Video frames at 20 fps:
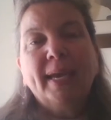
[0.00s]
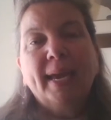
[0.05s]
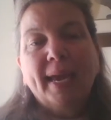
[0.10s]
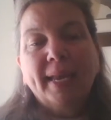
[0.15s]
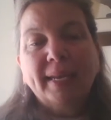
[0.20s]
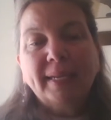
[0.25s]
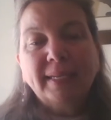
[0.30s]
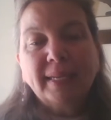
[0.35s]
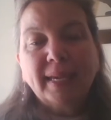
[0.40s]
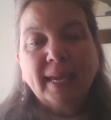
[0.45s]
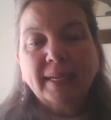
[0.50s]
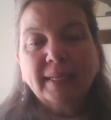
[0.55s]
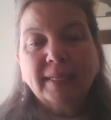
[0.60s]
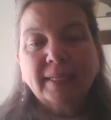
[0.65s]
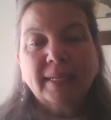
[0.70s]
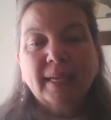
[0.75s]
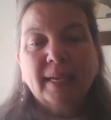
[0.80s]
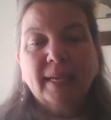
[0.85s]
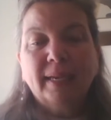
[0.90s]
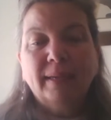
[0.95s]
And
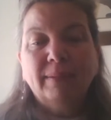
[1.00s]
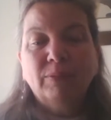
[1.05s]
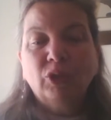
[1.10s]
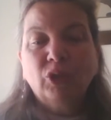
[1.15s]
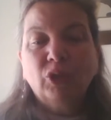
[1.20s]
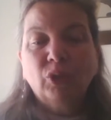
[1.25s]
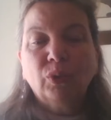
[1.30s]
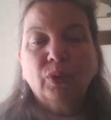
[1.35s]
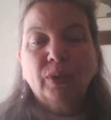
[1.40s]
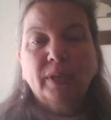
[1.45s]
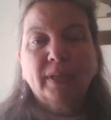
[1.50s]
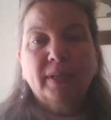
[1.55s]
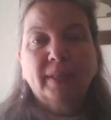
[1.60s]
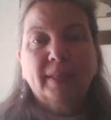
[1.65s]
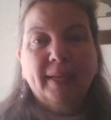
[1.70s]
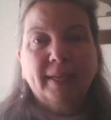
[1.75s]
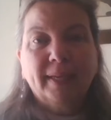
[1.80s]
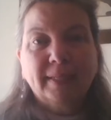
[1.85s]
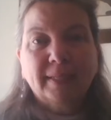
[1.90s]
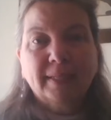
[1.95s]
yes, I'm sure
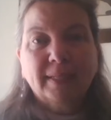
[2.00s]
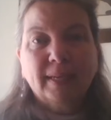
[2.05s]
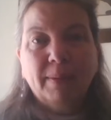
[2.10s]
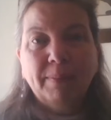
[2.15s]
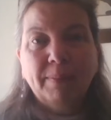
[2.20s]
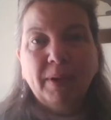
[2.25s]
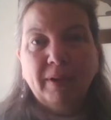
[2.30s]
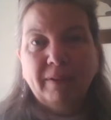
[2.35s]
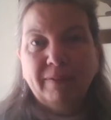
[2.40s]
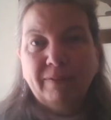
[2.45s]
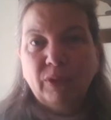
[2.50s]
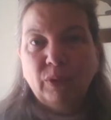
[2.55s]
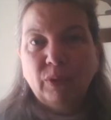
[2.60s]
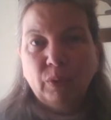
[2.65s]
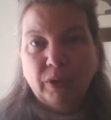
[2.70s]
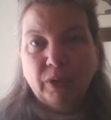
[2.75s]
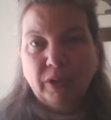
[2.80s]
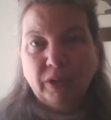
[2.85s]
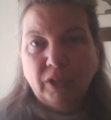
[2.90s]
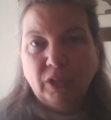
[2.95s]
that some of the
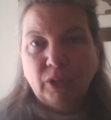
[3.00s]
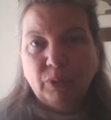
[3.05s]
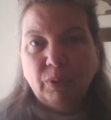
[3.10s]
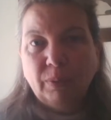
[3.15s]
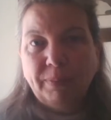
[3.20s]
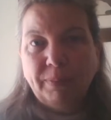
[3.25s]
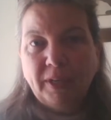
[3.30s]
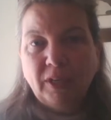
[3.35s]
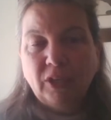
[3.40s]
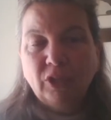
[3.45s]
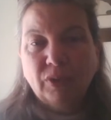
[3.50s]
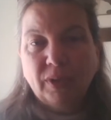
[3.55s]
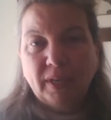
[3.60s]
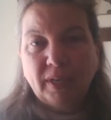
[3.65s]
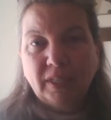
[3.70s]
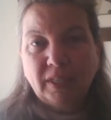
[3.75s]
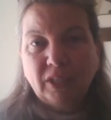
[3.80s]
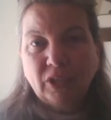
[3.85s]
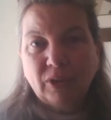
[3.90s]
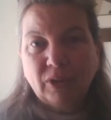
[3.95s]
words will be
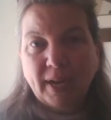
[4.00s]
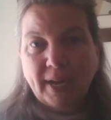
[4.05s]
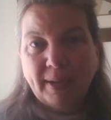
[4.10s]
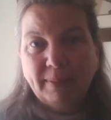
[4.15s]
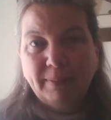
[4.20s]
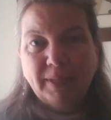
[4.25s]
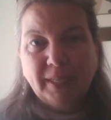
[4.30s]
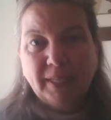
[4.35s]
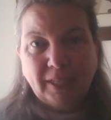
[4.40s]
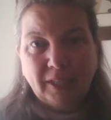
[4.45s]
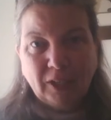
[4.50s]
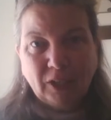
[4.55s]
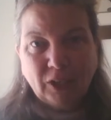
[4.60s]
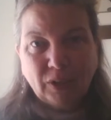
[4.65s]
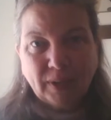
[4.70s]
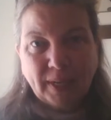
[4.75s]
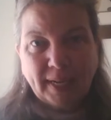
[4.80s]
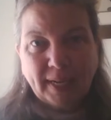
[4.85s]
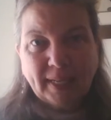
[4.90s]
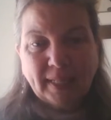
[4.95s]
transcribed
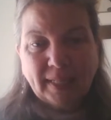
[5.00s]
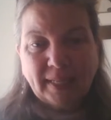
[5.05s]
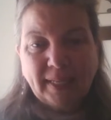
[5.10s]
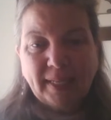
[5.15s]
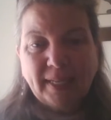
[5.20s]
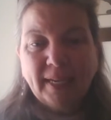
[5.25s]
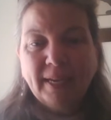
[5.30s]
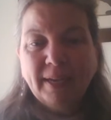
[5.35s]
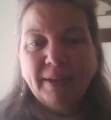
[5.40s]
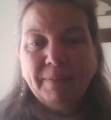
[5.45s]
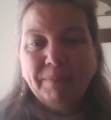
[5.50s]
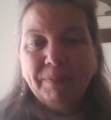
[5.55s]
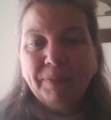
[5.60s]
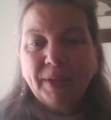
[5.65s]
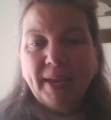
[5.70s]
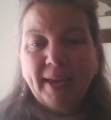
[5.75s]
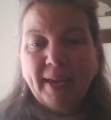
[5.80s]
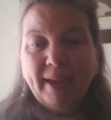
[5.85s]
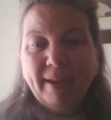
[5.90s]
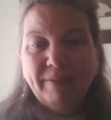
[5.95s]
incorrectly.
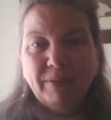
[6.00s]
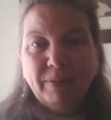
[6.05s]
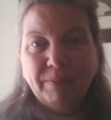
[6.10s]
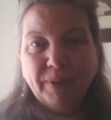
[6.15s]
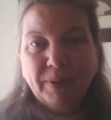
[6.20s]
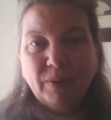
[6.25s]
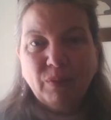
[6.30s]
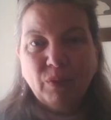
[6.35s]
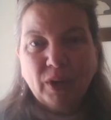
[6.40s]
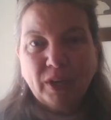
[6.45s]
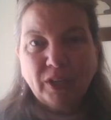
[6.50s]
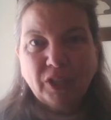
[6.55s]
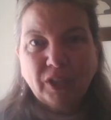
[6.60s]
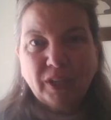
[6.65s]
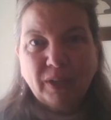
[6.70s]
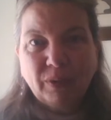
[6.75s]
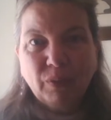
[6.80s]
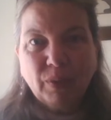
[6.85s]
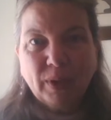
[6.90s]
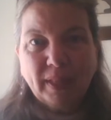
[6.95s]
I haven't been
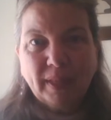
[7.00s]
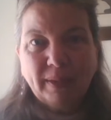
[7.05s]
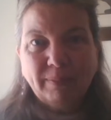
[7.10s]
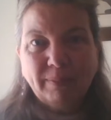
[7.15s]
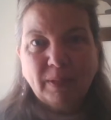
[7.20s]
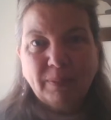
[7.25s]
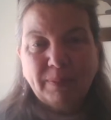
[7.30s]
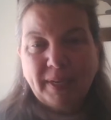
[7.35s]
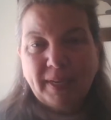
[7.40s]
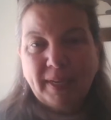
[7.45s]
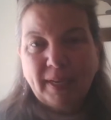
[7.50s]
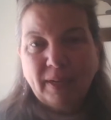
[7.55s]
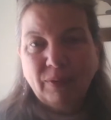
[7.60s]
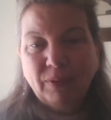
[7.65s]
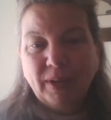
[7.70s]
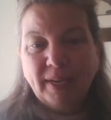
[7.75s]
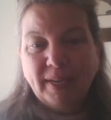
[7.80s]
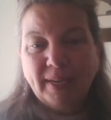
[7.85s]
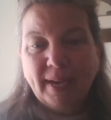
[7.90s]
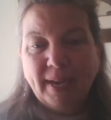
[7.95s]
watching while I'm speaking
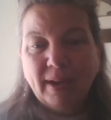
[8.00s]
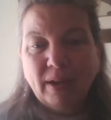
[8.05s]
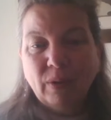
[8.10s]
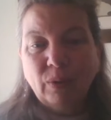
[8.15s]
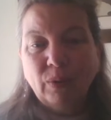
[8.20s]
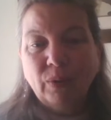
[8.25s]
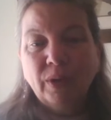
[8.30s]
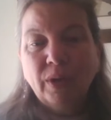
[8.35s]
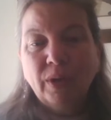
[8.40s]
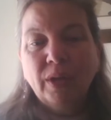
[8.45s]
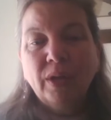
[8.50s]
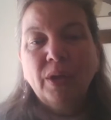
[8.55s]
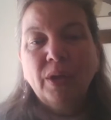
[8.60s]
right now,